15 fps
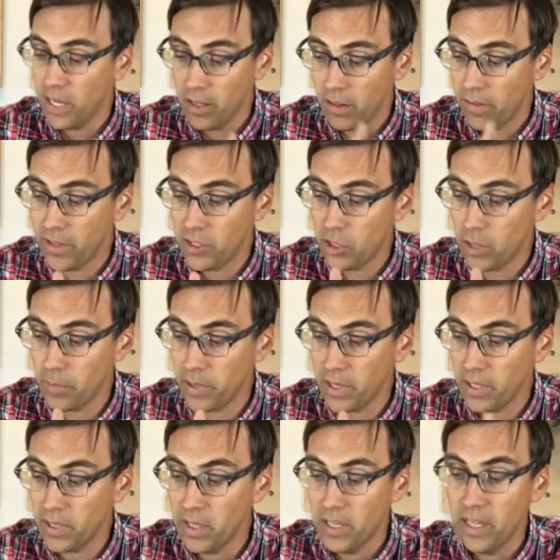and then they jump
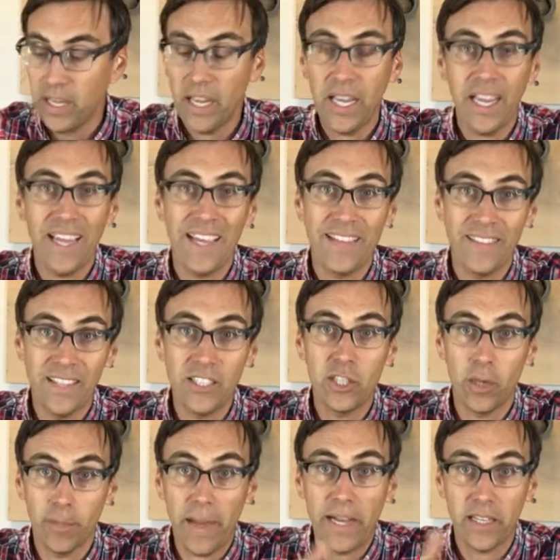in and they
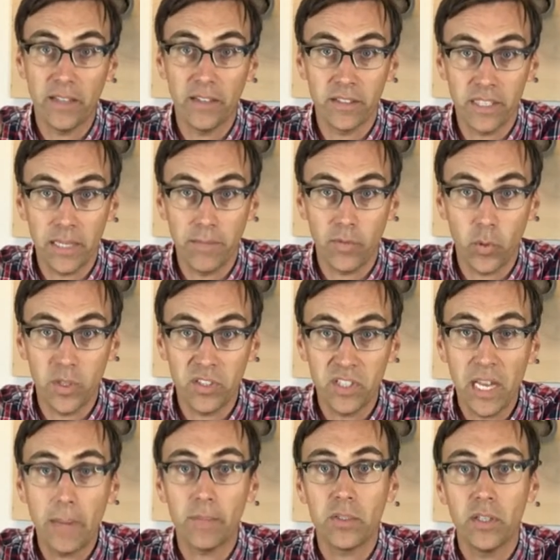jump back into the same 3
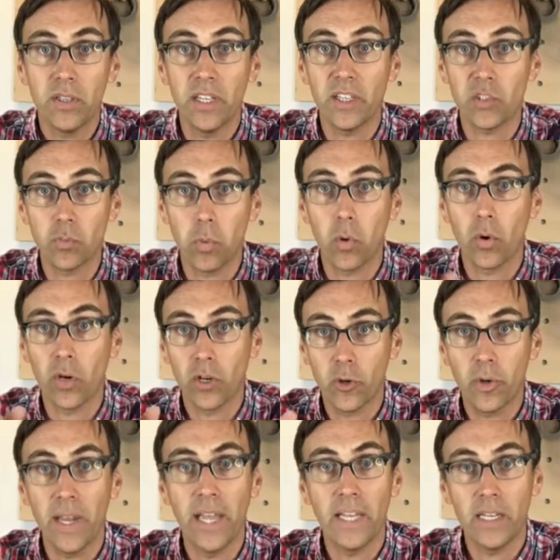steps: the explore,
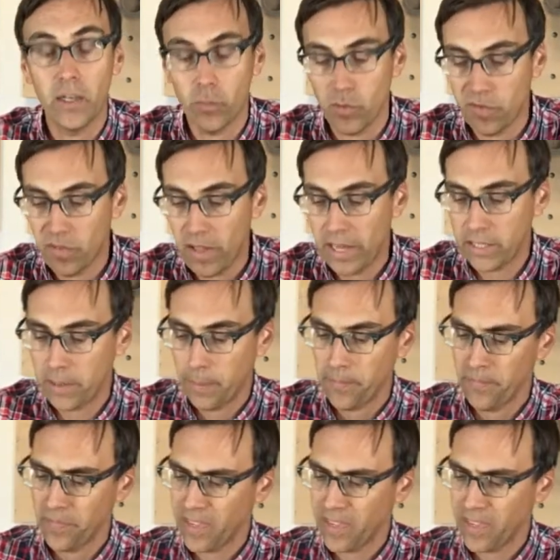create, and reflect.